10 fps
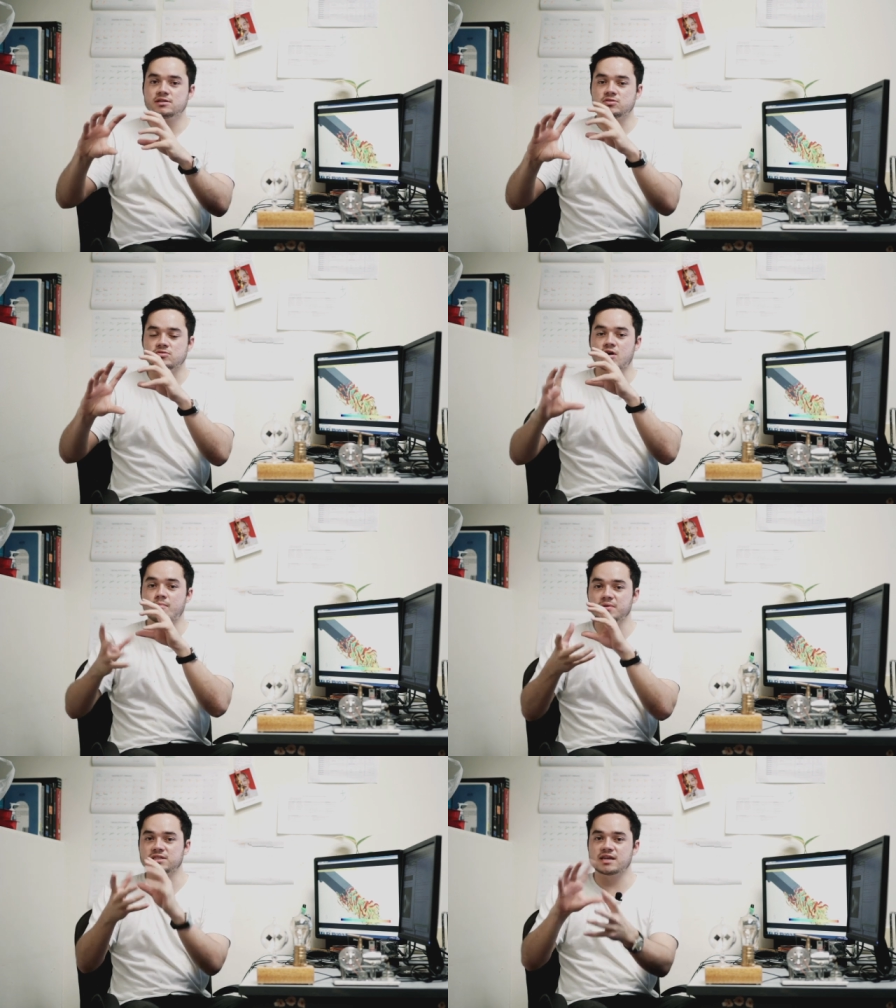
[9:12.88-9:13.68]
to
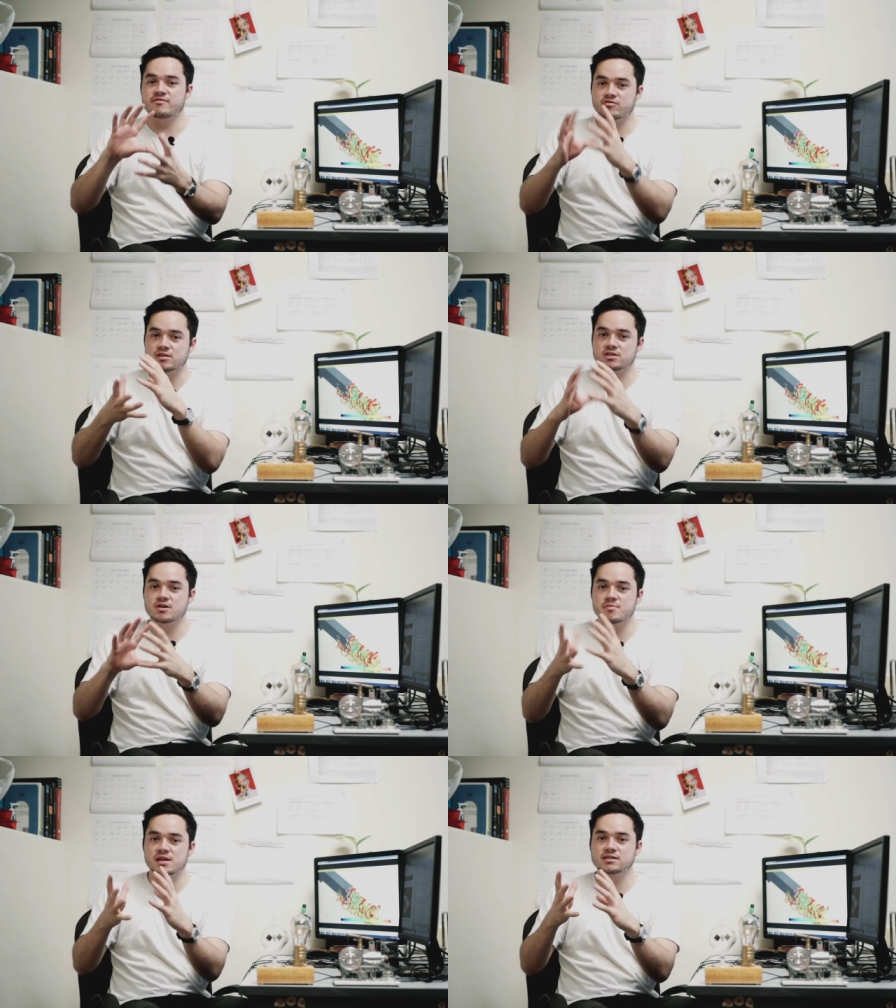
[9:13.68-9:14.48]
compensate for the
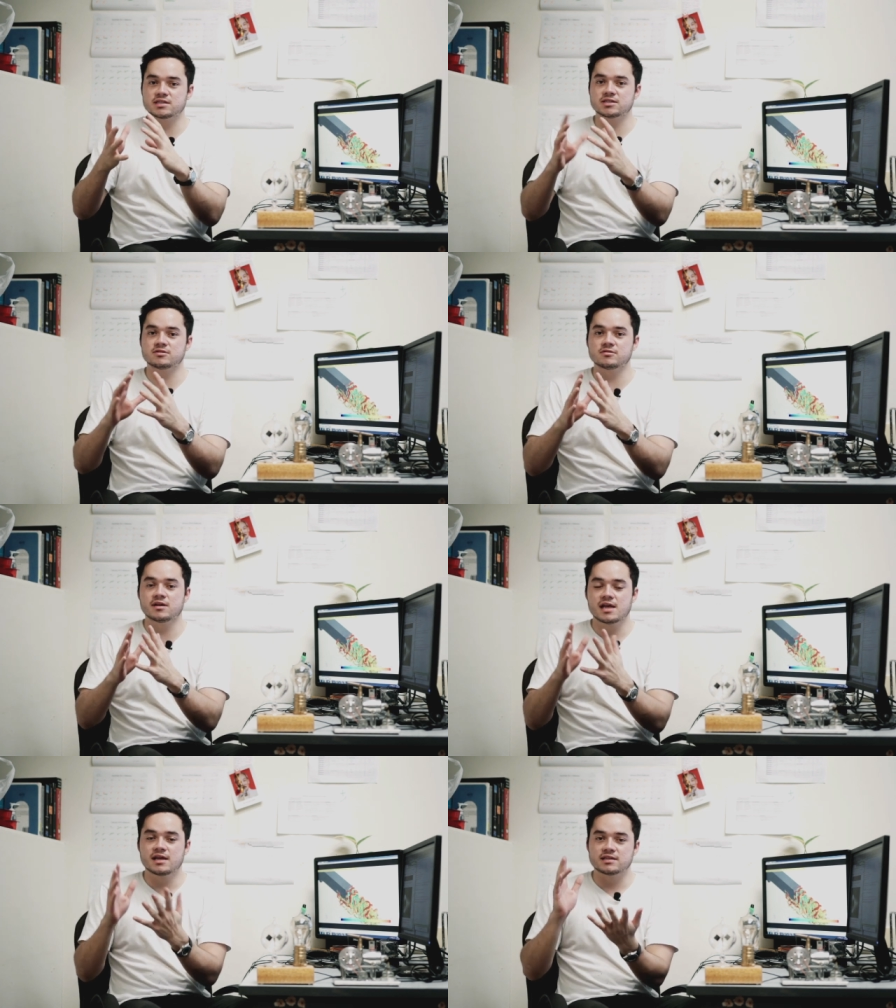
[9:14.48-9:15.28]
turbulence. So
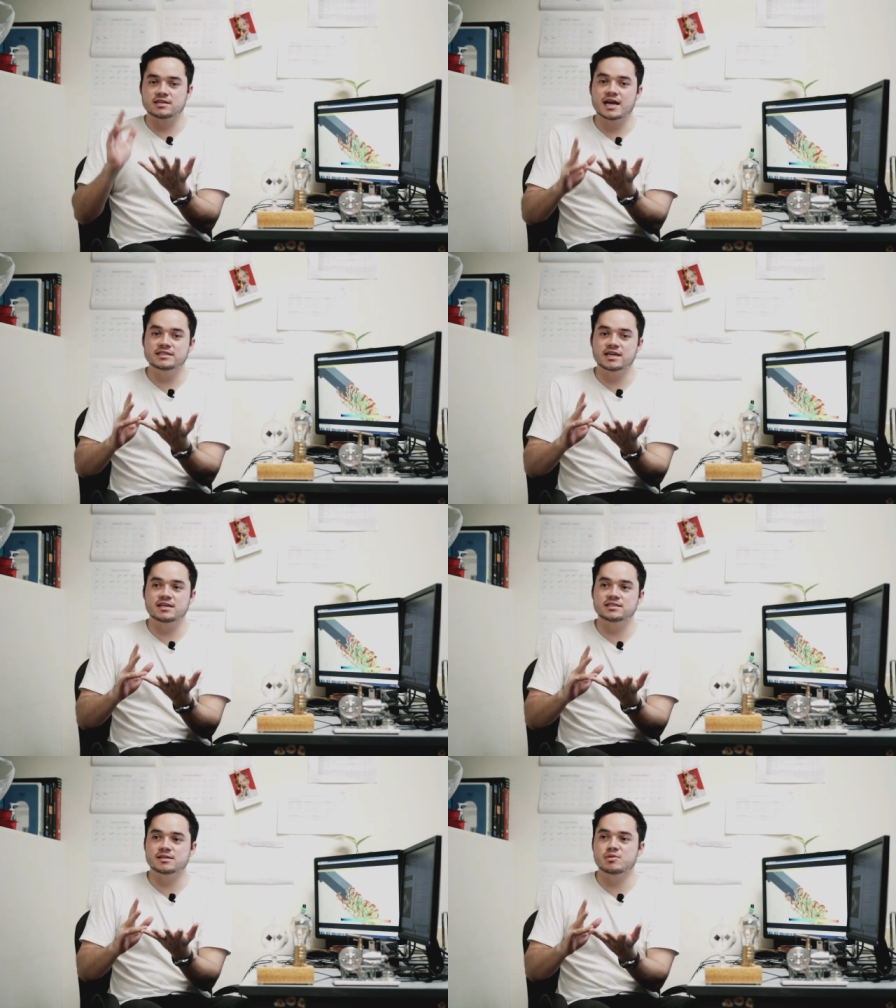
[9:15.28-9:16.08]
detached
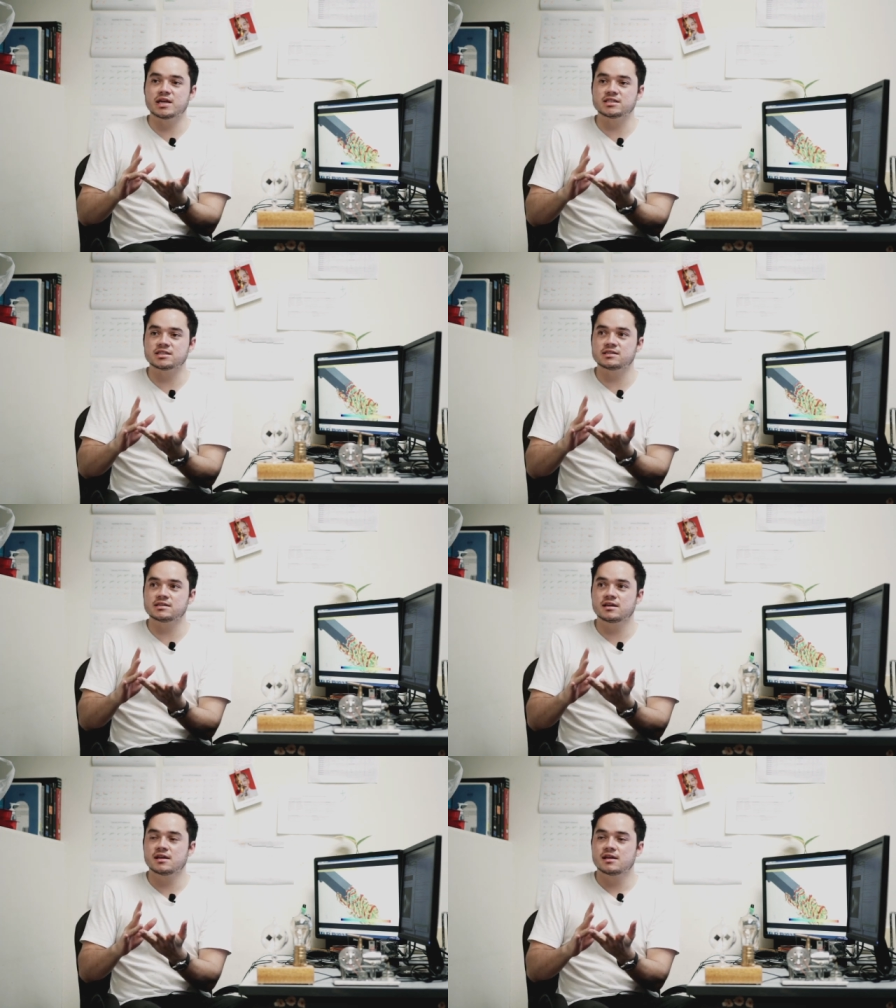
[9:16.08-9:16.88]
eddy
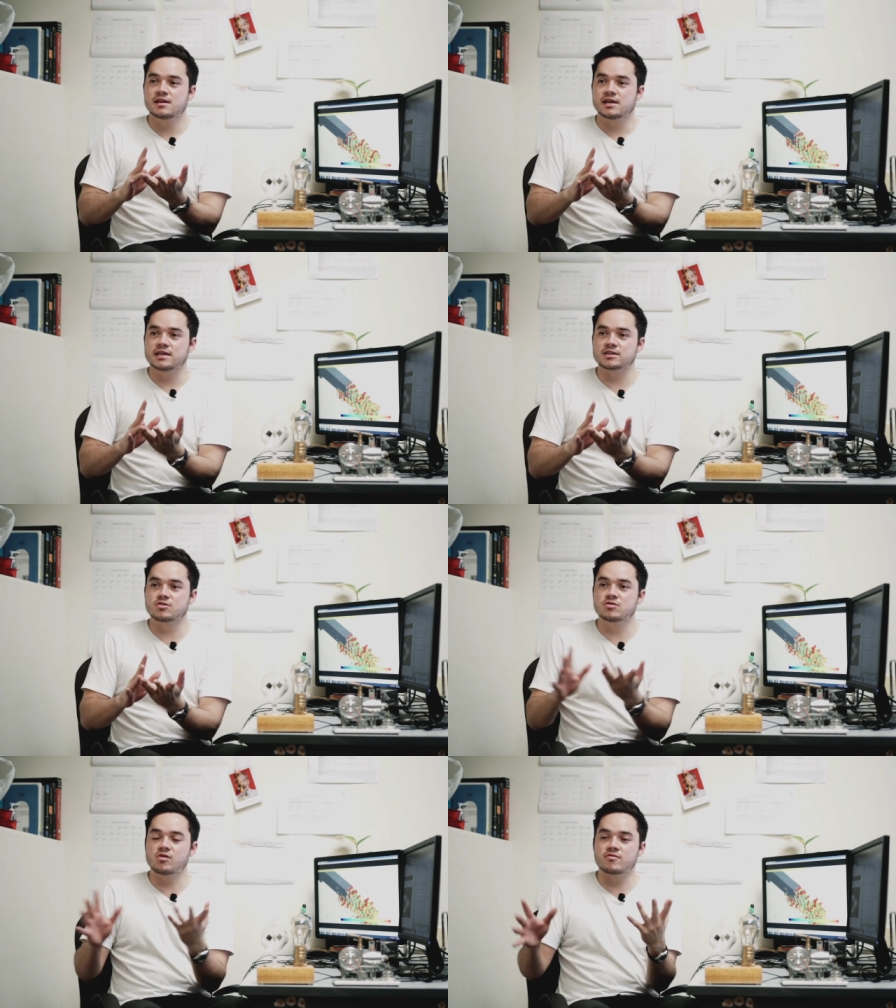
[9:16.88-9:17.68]
simulation is a
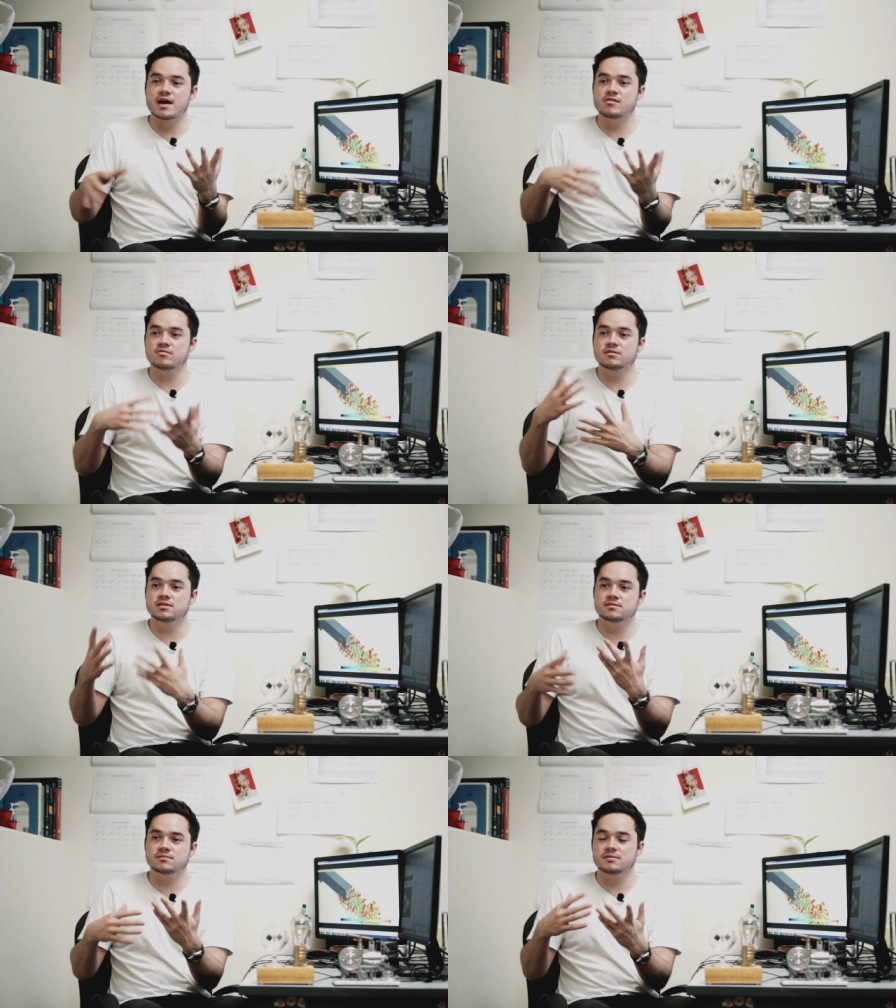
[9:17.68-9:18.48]
good
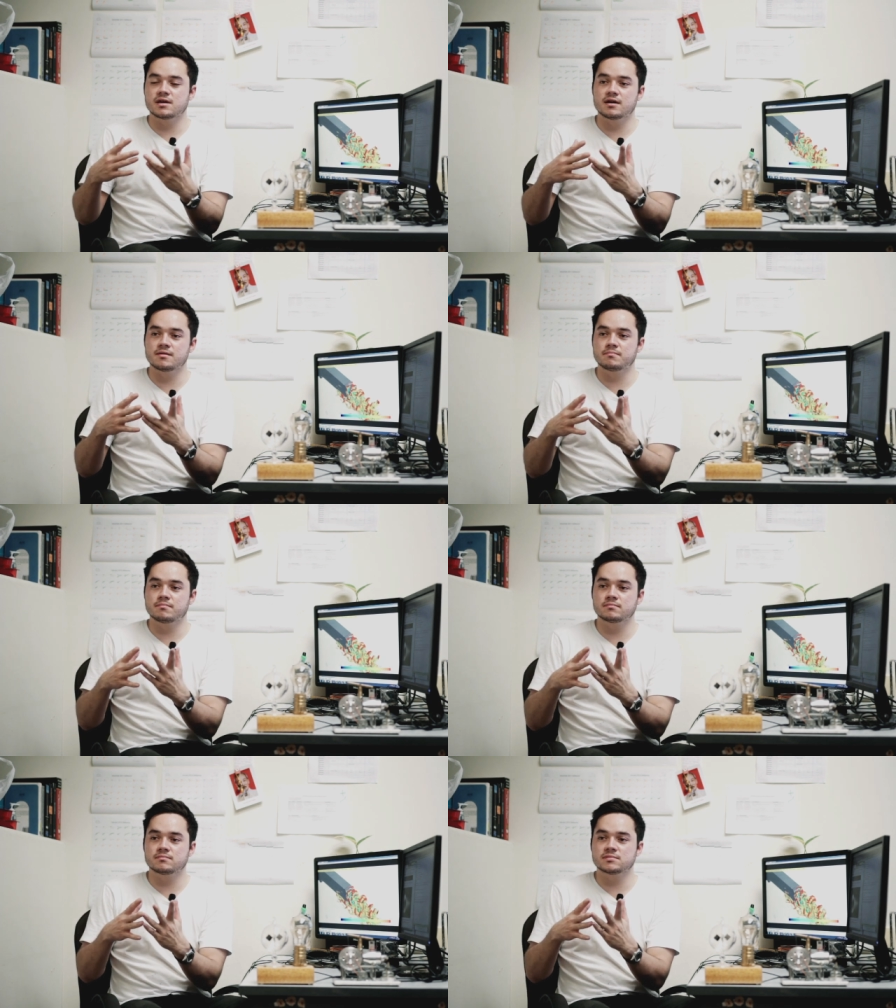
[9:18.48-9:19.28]
all-round um,